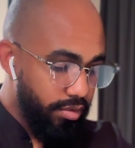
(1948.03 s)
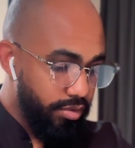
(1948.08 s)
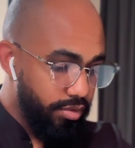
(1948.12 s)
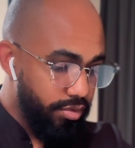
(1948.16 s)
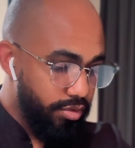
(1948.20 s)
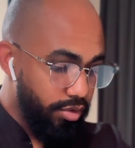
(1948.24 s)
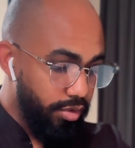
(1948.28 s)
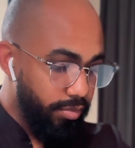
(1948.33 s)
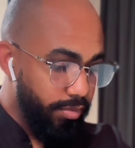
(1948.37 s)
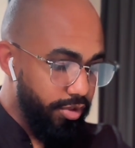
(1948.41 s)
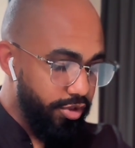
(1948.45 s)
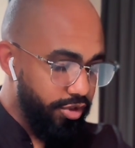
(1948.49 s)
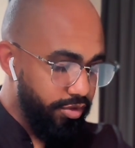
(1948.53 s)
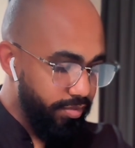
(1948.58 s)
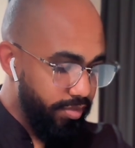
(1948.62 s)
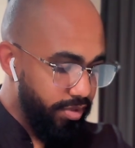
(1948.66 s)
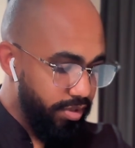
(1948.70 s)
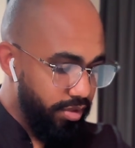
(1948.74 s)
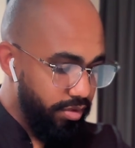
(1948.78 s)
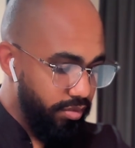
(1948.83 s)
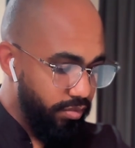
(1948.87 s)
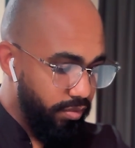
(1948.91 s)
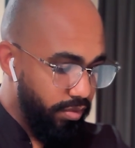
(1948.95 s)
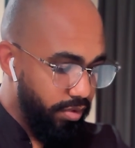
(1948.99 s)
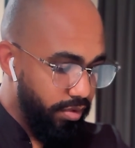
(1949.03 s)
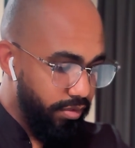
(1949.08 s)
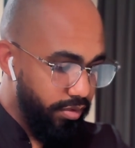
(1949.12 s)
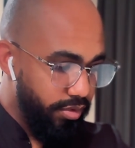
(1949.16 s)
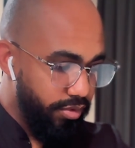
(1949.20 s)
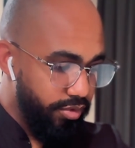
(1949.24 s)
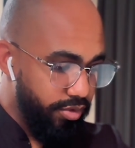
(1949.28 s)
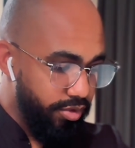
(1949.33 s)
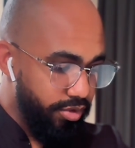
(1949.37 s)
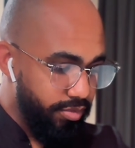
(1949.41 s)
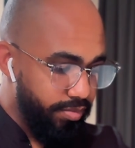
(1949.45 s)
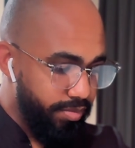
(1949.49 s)
So much of me didn't want to
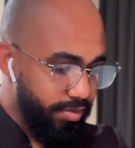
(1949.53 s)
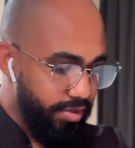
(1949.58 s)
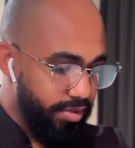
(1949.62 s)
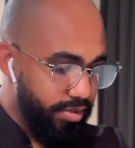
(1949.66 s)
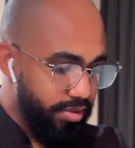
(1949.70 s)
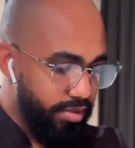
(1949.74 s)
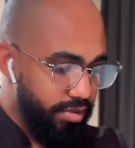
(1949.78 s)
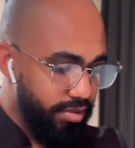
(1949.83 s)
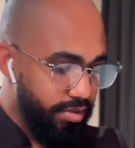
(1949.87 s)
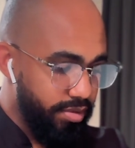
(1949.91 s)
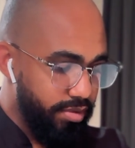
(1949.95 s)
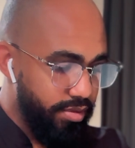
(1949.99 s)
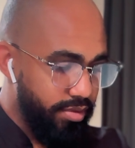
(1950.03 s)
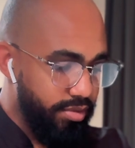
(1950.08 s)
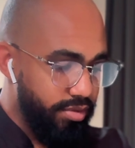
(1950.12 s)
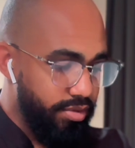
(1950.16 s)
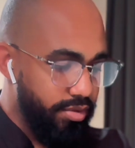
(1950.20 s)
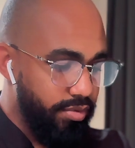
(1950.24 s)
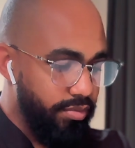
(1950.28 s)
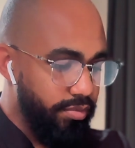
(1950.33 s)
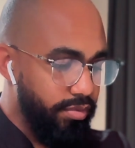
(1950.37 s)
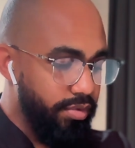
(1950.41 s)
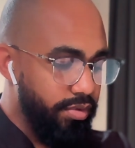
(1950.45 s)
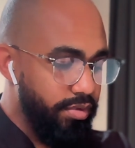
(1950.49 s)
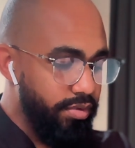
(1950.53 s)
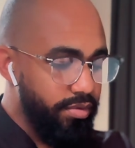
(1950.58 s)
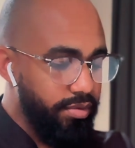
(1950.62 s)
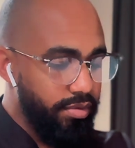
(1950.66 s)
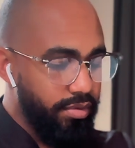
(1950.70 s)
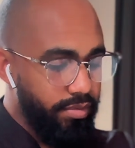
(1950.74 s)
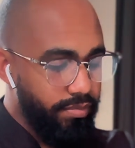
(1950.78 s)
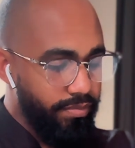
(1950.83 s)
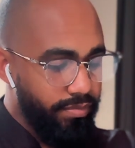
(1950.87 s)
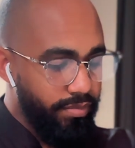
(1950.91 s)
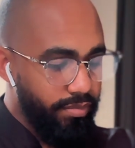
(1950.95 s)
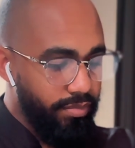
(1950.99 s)
do this piece. So, well,
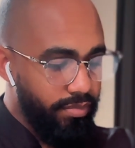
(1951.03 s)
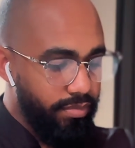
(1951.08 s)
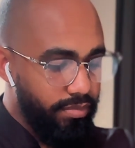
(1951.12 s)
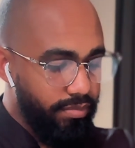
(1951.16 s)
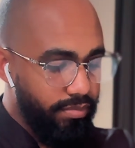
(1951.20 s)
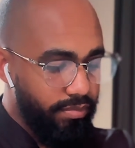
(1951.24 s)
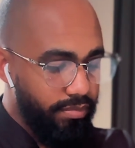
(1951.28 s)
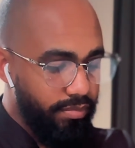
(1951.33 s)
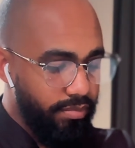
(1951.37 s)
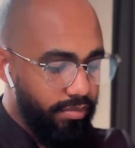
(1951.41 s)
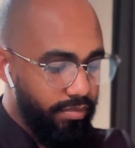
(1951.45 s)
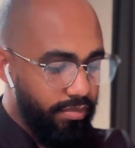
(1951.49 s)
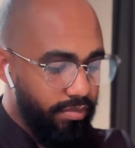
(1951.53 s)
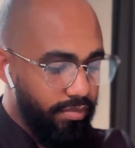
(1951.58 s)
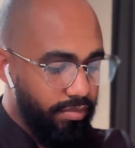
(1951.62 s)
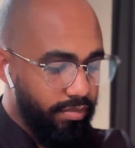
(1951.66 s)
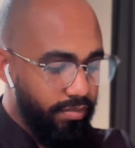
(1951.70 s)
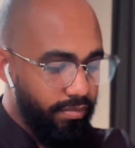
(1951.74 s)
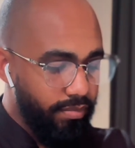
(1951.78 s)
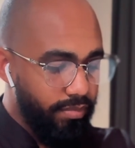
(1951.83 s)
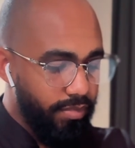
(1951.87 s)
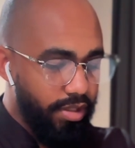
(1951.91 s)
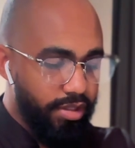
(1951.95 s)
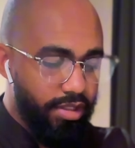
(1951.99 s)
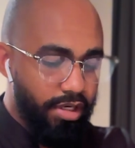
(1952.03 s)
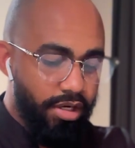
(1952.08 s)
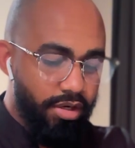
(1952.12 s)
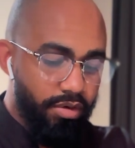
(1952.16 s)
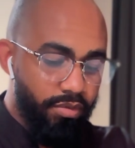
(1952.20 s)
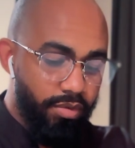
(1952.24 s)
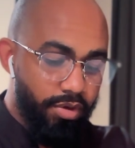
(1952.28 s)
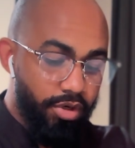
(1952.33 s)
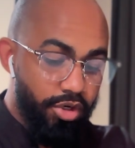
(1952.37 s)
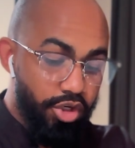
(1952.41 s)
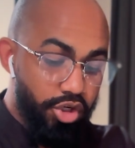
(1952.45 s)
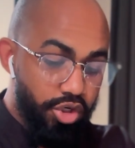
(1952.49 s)
not that I didn't
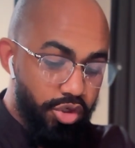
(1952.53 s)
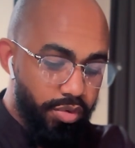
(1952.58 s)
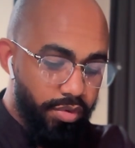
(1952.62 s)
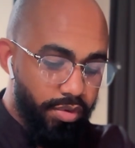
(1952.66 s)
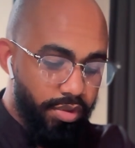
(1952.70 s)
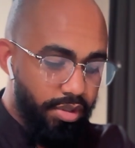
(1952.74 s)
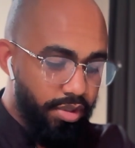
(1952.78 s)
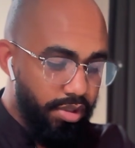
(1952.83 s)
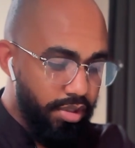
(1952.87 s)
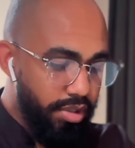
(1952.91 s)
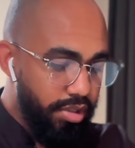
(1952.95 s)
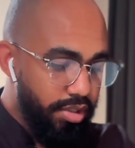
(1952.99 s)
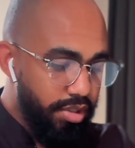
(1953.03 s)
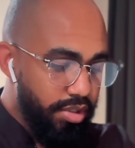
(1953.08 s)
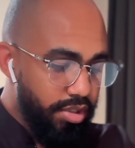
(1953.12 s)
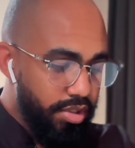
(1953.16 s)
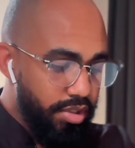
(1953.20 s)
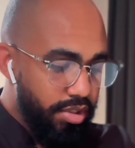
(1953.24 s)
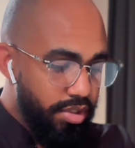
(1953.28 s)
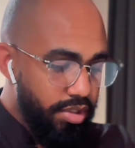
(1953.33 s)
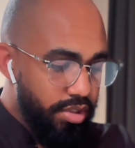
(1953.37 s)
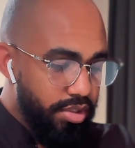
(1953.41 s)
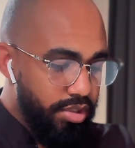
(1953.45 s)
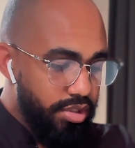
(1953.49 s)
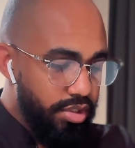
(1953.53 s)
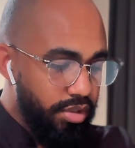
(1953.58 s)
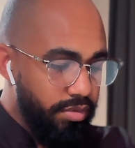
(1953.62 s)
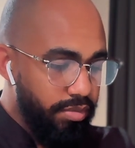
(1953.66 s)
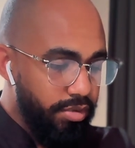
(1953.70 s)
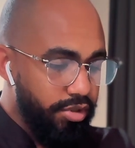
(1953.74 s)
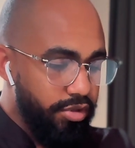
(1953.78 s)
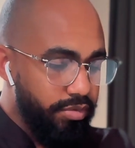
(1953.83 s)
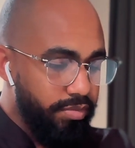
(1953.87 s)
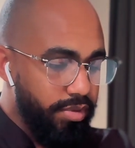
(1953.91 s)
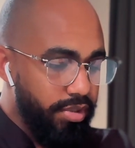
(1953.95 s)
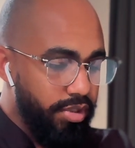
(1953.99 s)
want to do it. So
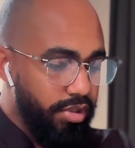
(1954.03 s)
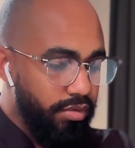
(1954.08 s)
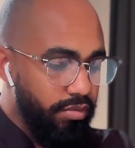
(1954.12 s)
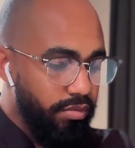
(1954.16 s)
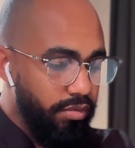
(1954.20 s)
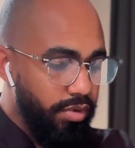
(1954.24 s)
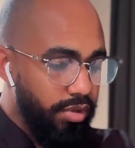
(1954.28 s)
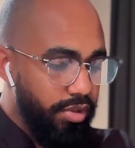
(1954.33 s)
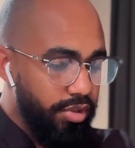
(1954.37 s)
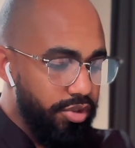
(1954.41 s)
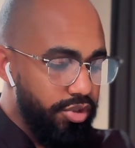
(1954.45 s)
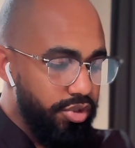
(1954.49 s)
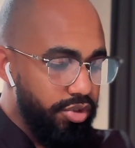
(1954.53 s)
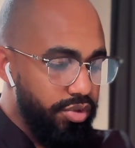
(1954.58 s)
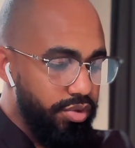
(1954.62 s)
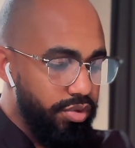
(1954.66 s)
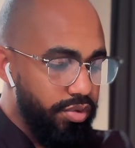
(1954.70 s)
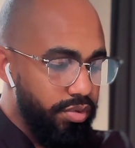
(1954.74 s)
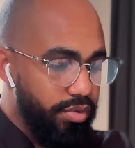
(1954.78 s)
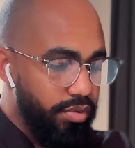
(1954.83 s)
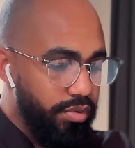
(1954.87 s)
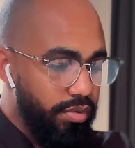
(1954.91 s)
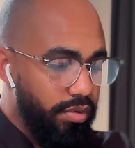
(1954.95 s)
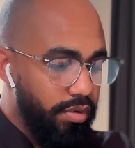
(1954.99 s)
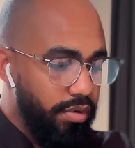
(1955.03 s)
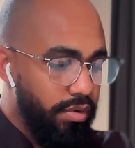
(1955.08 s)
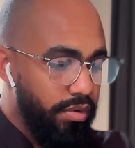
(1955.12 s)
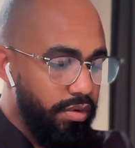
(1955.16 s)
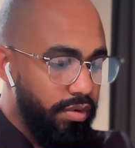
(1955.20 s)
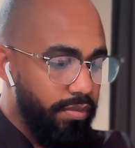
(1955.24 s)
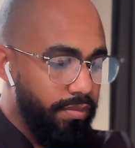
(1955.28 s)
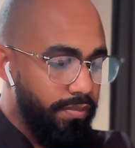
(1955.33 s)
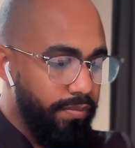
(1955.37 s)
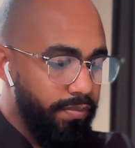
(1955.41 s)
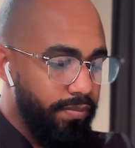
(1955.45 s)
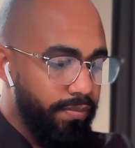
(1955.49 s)
much of me didn't want to
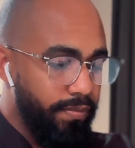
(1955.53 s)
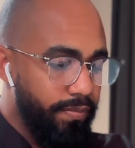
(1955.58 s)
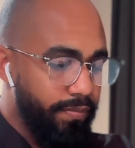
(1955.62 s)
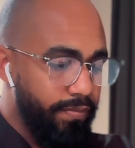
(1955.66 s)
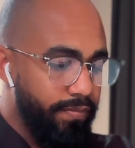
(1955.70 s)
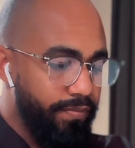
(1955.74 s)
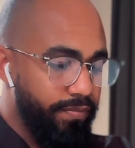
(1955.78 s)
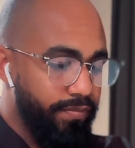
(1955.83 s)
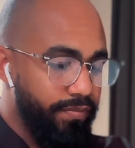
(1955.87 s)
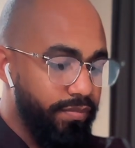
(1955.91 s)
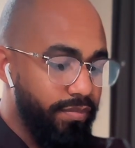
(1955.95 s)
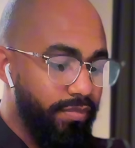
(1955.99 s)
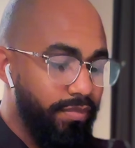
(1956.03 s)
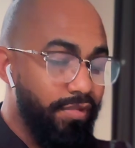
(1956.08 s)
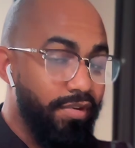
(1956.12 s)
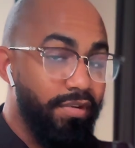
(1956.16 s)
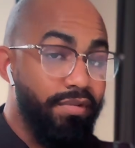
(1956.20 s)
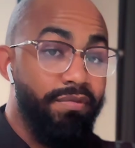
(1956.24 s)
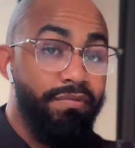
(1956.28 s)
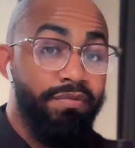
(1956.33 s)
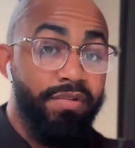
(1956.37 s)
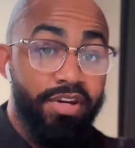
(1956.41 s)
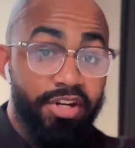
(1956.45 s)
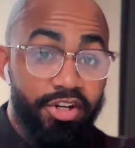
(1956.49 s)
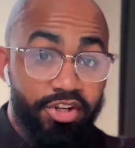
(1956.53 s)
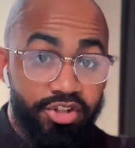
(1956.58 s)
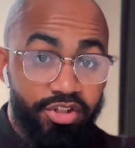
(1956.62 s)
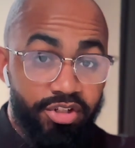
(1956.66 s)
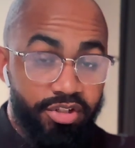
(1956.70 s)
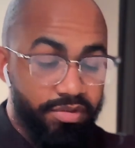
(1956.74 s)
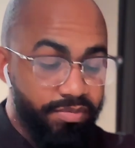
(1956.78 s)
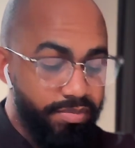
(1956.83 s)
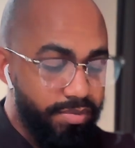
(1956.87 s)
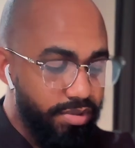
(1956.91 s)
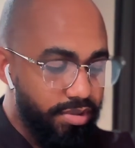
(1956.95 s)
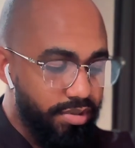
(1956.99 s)
finish
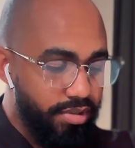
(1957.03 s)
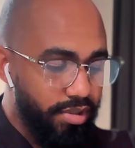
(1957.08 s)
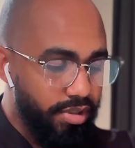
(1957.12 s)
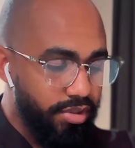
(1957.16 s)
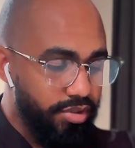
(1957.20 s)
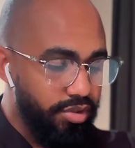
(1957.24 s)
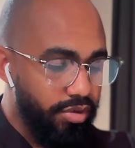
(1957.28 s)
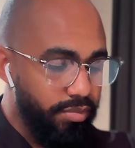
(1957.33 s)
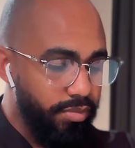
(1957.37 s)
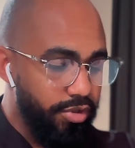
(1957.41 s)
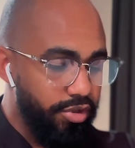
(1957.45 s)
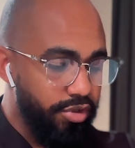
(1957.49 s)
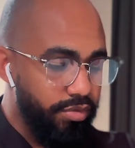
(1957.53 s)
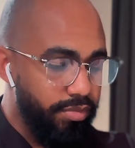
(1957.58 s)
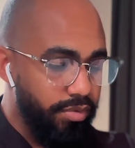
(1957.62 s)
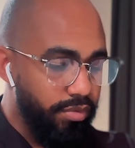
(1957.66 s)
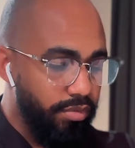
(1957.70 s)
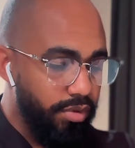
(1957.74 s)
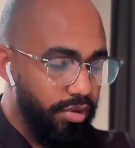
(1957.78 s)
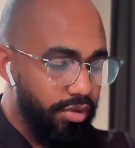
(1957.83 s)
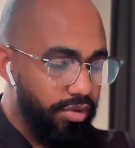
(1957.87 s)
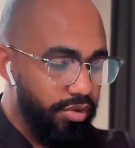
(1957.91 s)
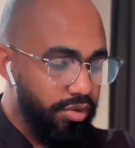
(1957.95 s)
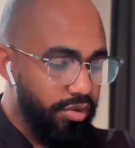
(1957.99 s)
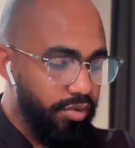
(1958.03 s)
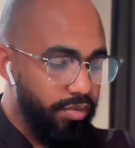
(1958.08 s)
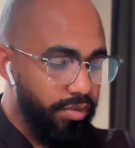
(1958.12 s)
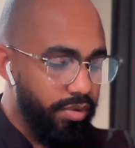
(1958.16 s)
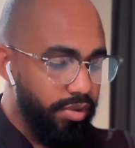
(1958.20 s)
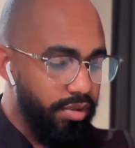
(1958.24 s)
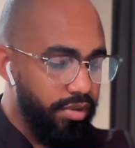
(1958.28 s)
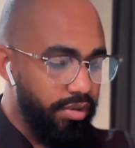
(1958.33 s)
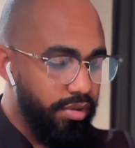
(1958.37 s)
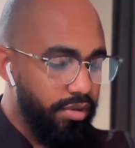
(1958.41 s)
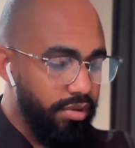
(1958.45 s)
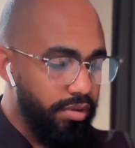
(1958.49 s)
this piece. Like, so much of me wanted to
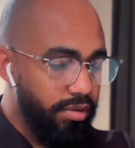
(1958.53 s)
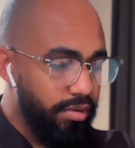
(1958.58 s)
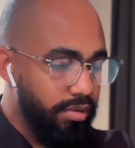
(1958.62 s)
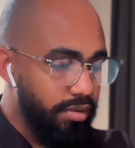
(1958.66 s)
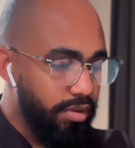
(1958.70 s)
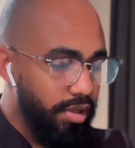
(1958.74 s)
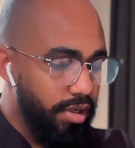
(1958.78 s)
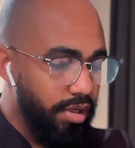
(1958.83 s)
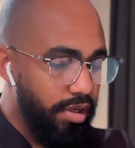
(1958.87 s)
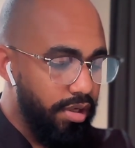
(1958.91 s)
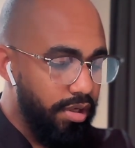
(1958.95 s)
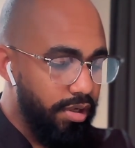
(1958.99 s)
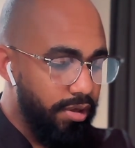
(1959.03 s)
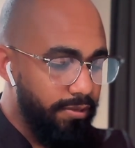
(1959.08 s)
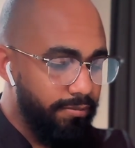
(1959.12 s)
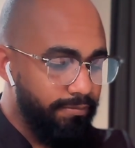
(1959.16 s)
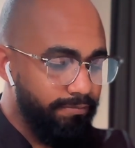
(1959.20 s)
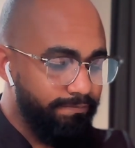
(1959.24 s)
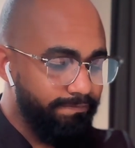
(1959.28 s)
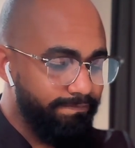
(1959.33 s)
quit. I